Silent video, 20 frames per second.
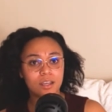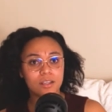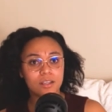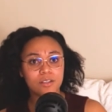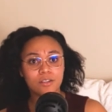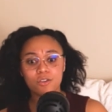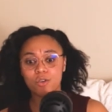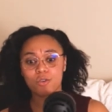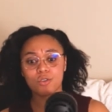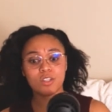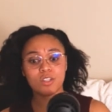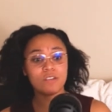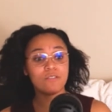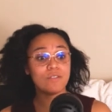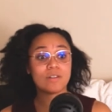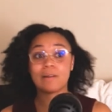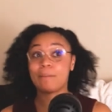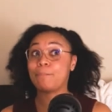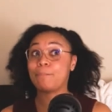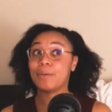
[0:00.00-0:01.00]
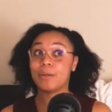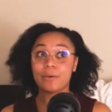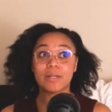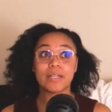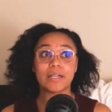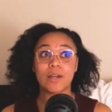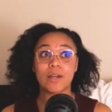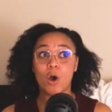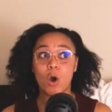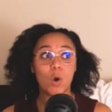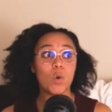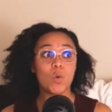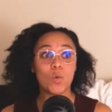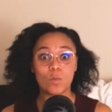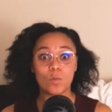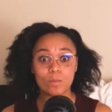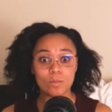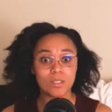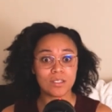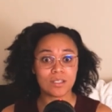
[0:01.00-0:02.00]
You know, even building
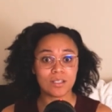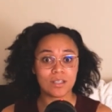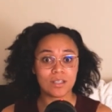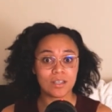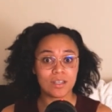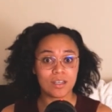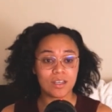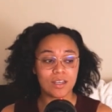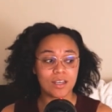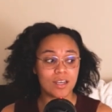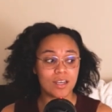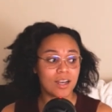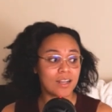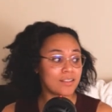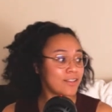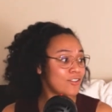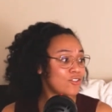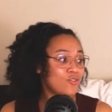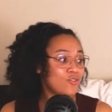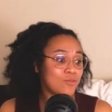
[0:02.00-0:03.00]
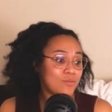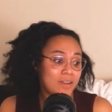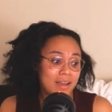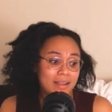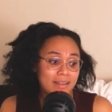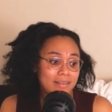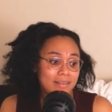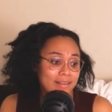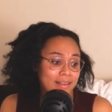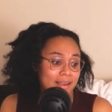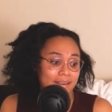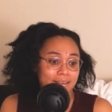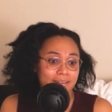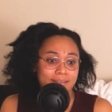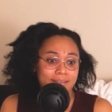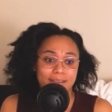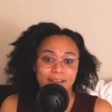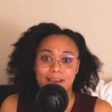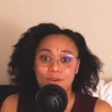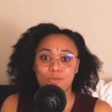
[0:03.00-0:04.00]
homes, unless you got like
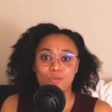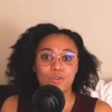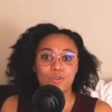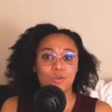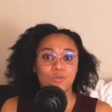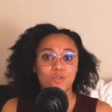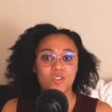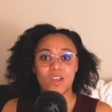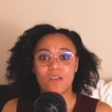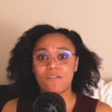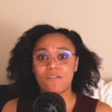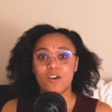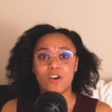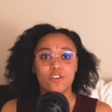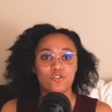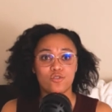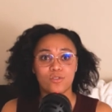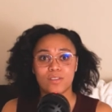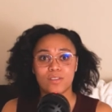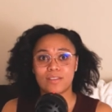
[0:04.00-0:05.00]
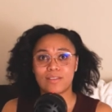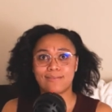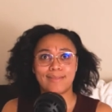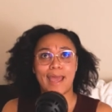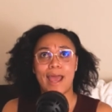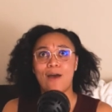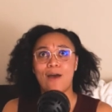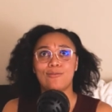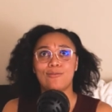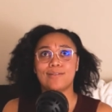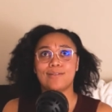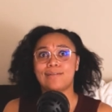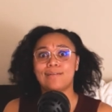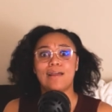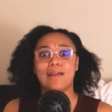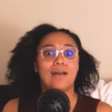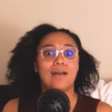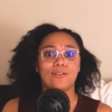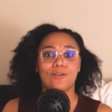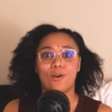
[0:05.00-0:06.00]
a, I don't know,
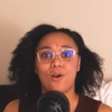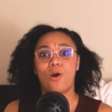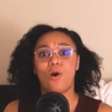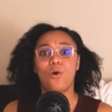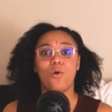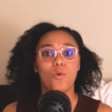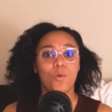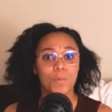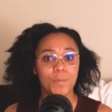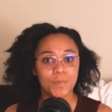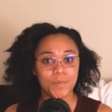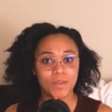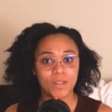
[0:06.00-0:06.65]
$700,000 home,